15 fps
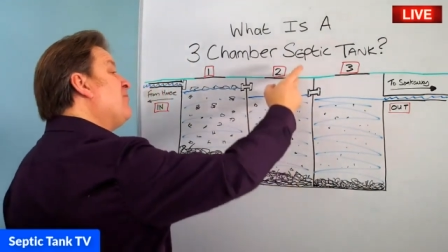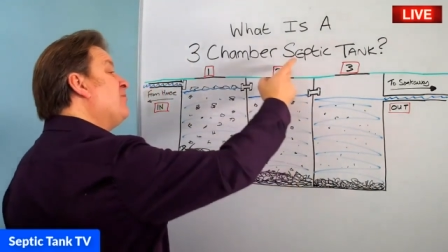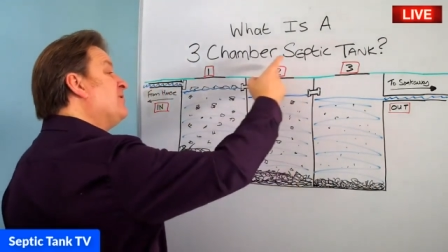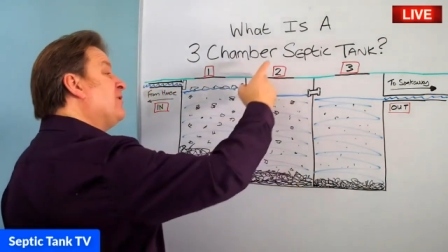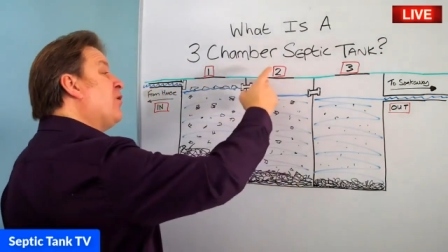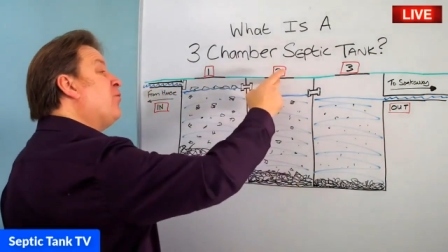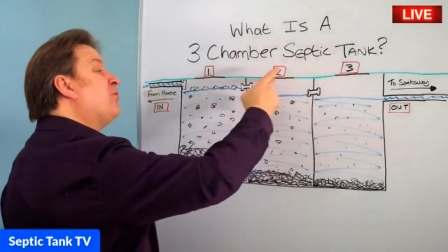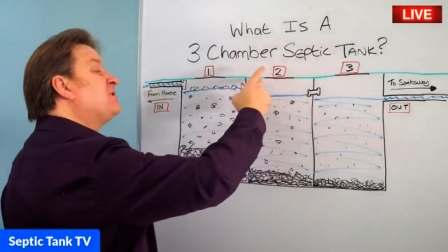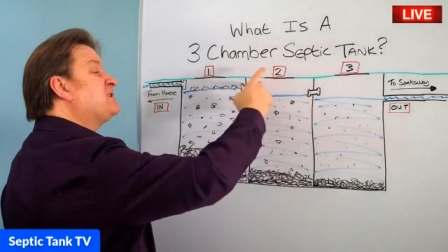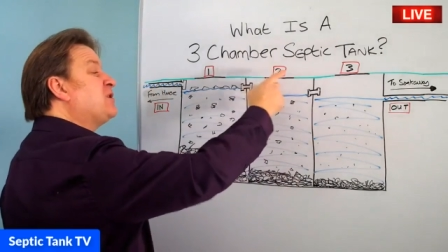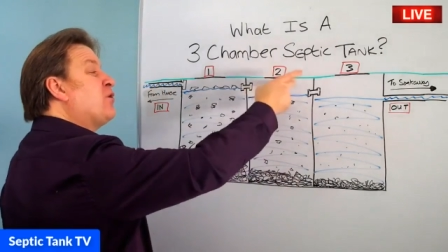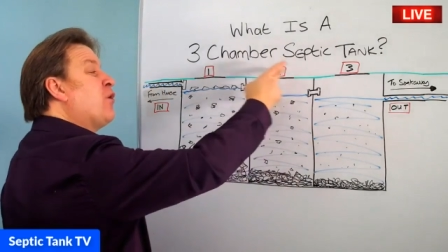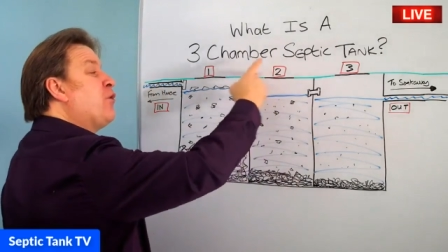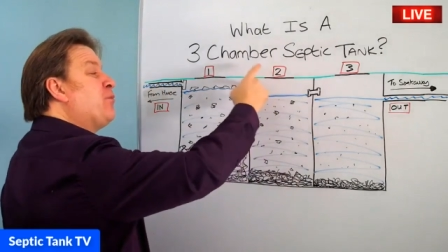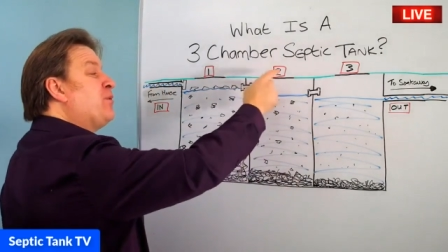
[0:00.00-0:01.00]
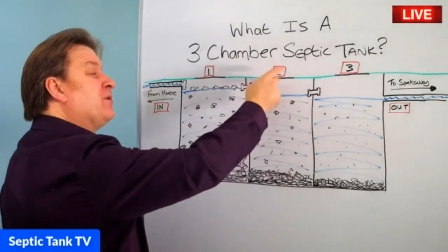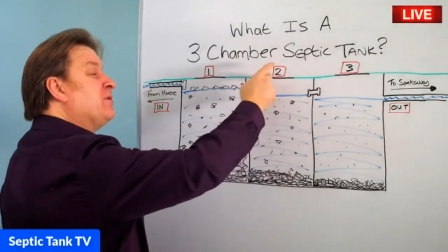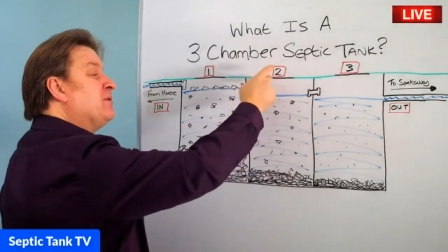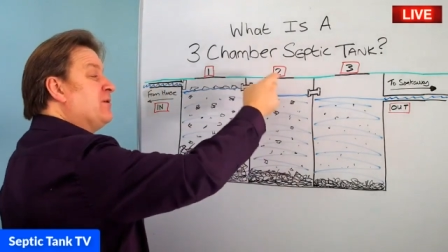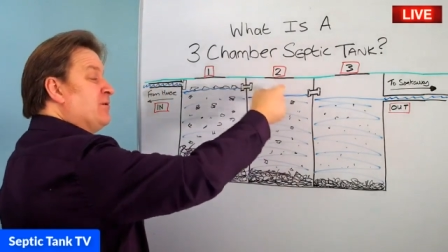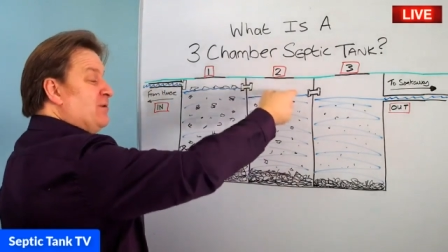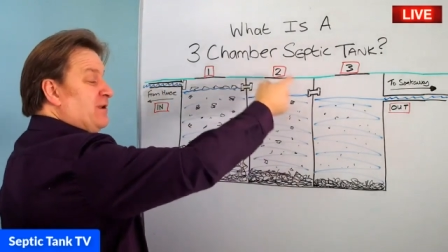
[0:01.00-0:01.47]
will also
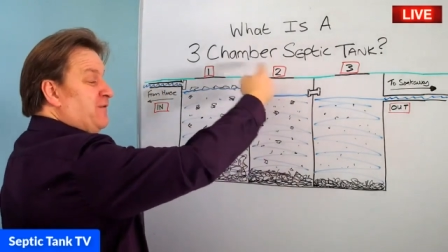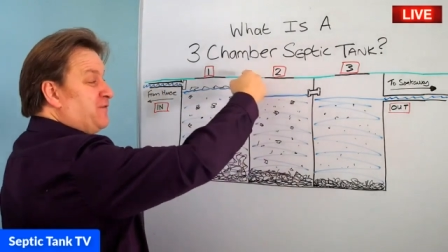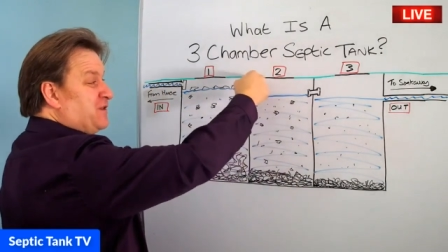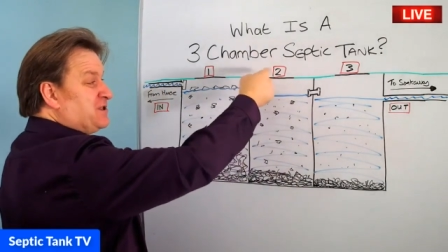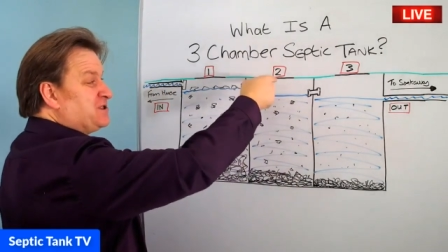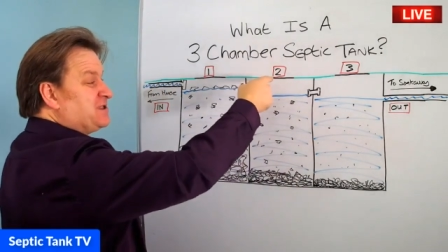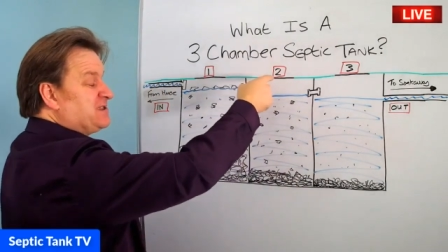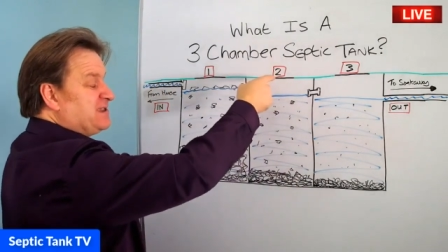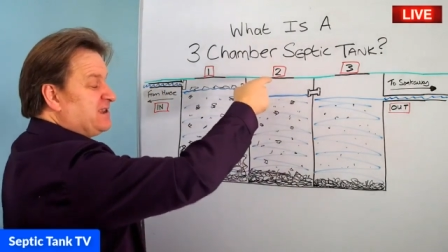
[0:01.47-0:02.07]
open or lift the,